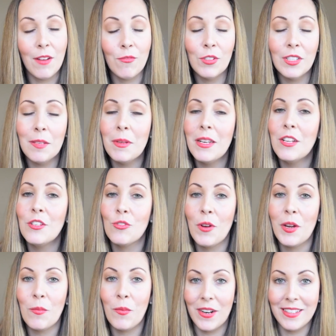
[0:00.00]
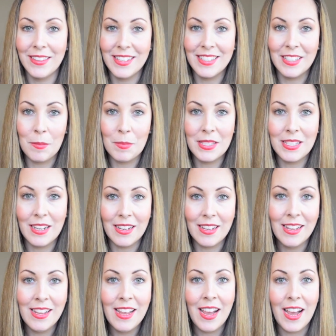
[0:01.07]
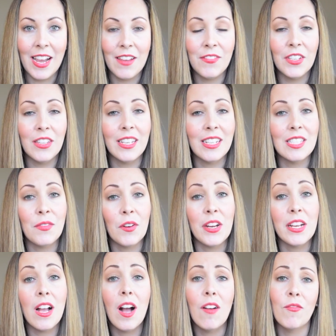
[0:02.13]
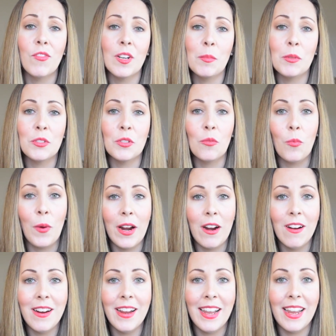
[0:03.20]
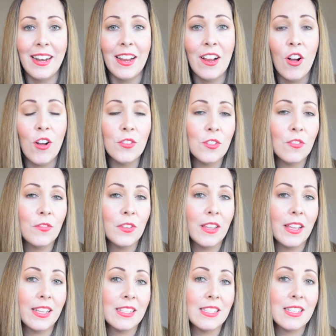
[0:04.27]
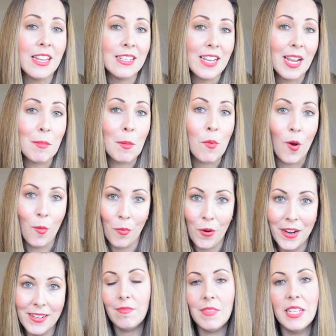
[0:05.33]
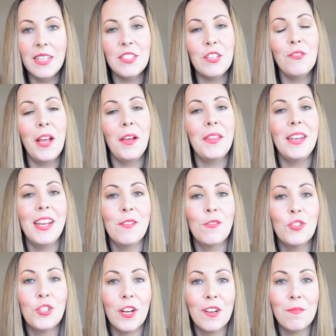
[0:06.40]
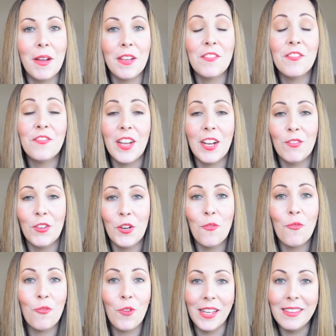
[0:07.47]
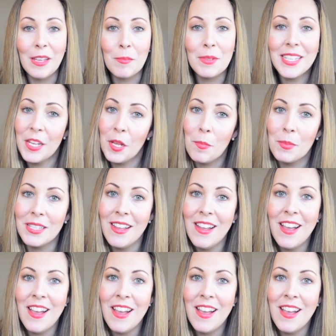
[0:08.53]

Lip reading: I've really been enjoying wearing this lipstick. I feel like it's very comfortable to wear, and I also feel like it's daytime appropriate. So now that I have shared my favorite red lip tips,